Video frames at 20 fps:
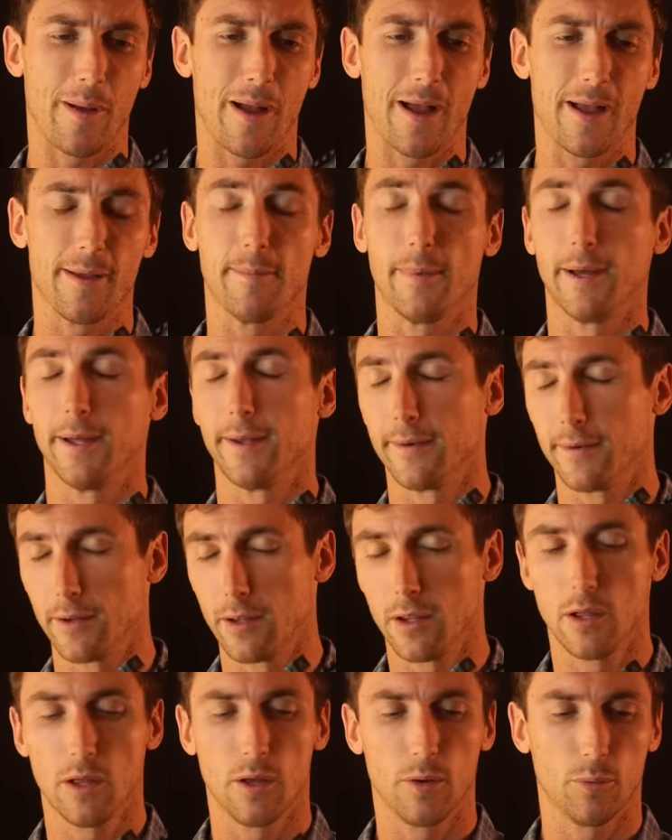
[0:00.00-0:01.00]
by, but
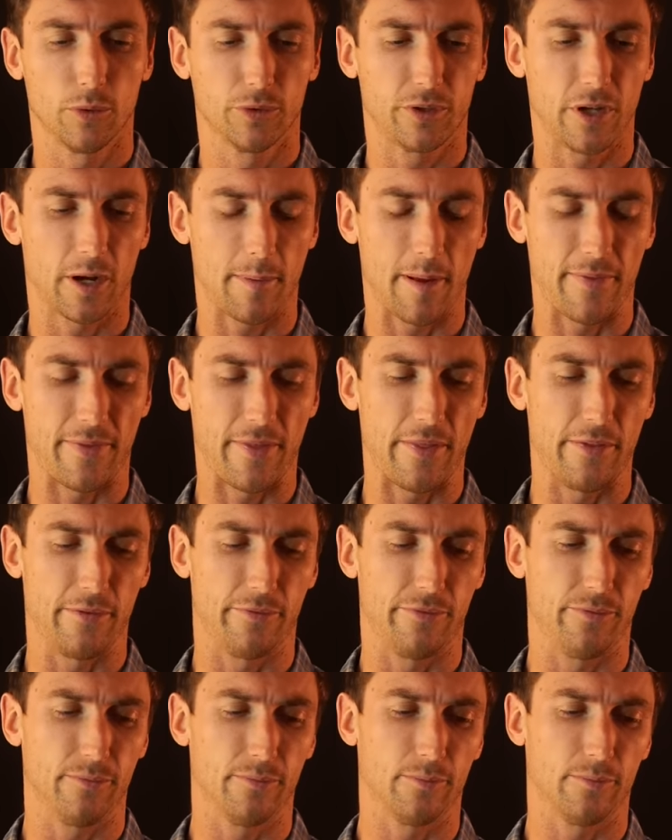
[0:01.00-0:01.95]
we'll talk about that.